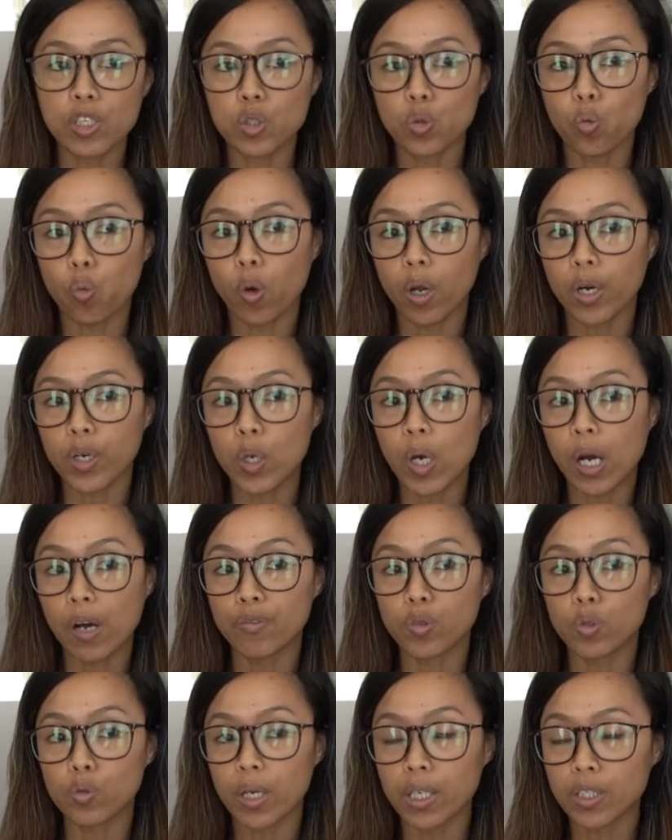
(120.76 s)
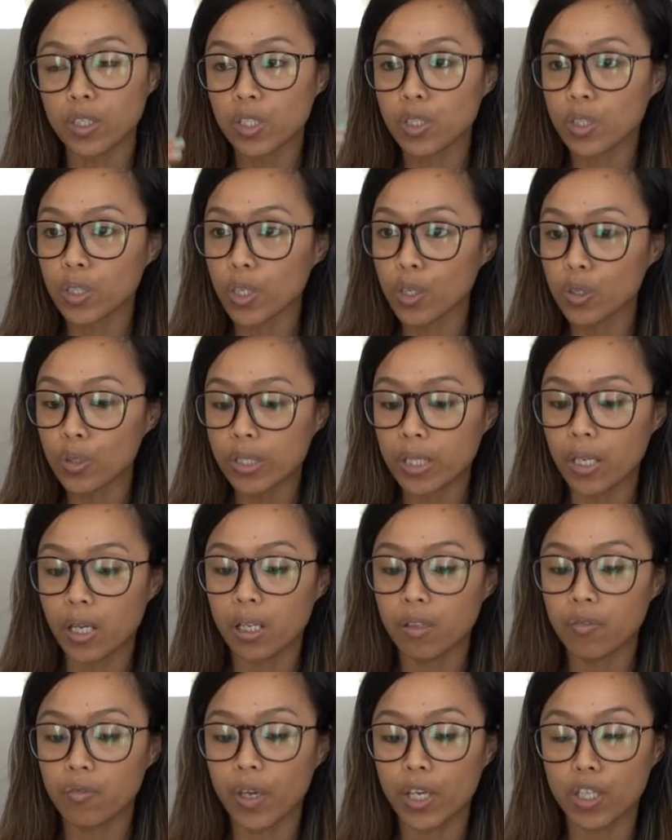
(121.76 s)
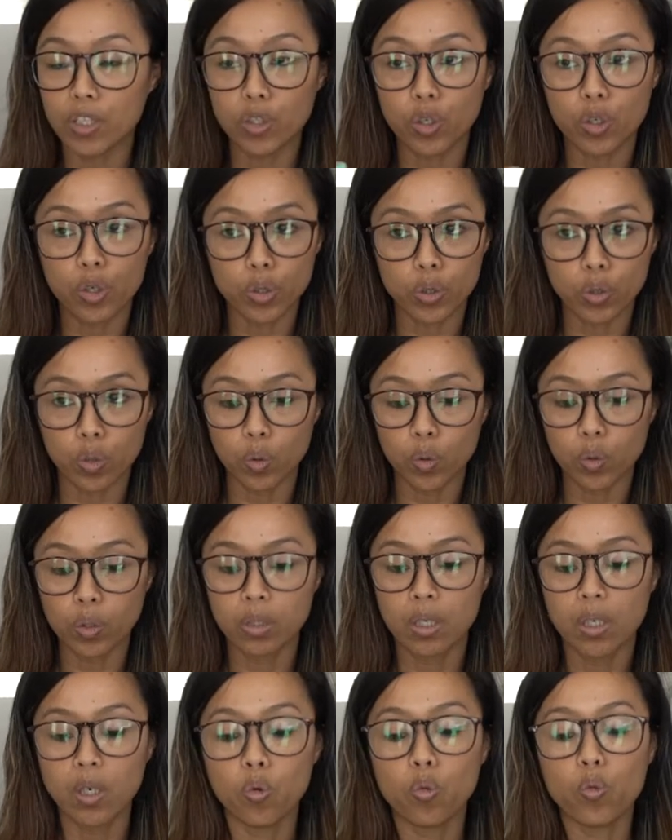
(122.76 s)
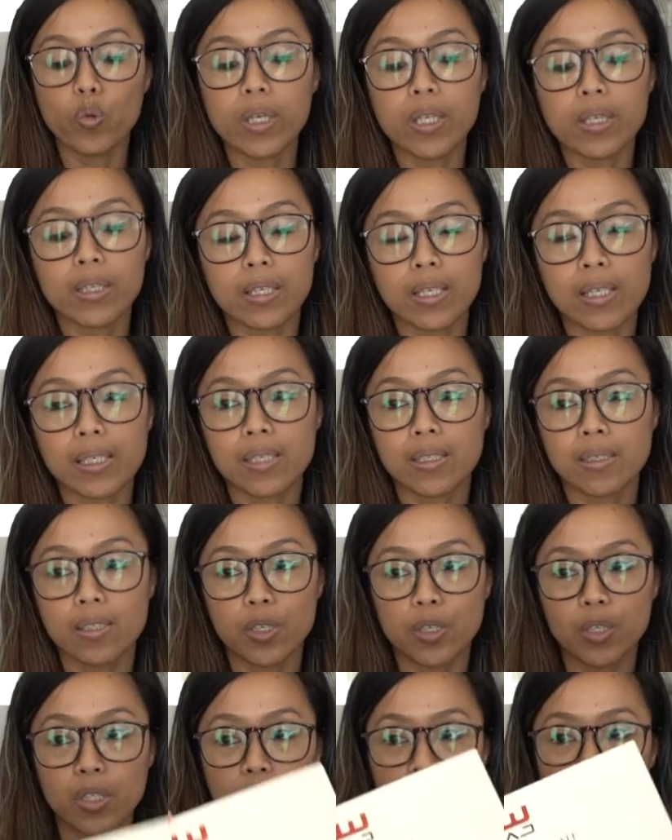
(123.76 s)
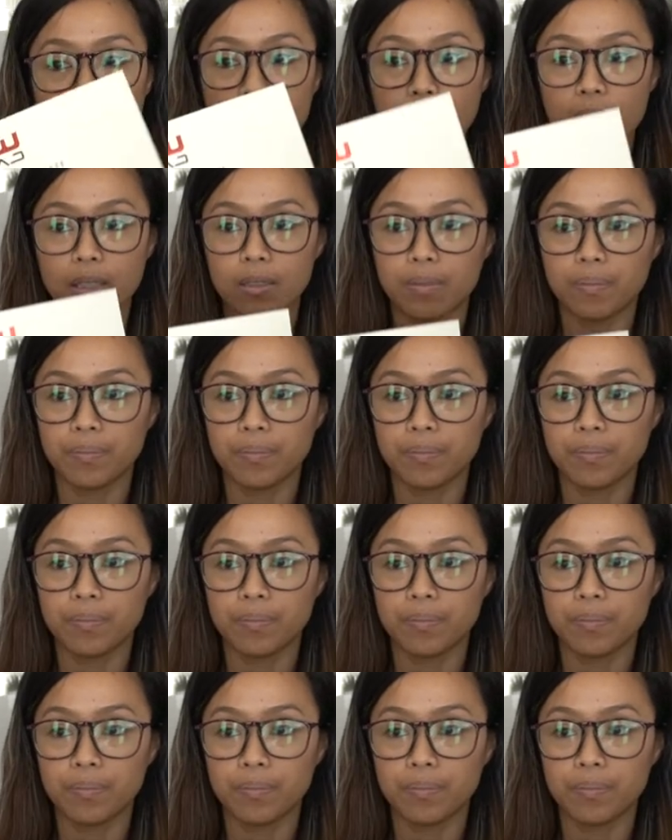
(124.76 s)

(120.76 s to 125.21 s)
is where you have to register yourself and your drone with this certificate.